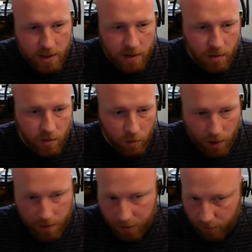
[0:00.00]
it'll
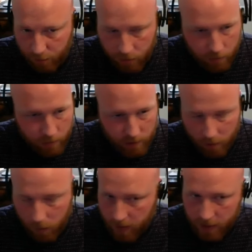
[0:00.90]
run through the
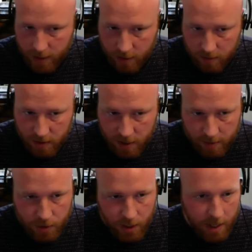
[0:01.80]
query document
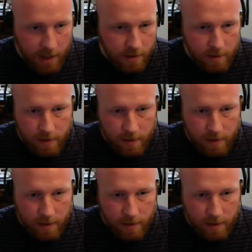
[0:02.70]
snapshot,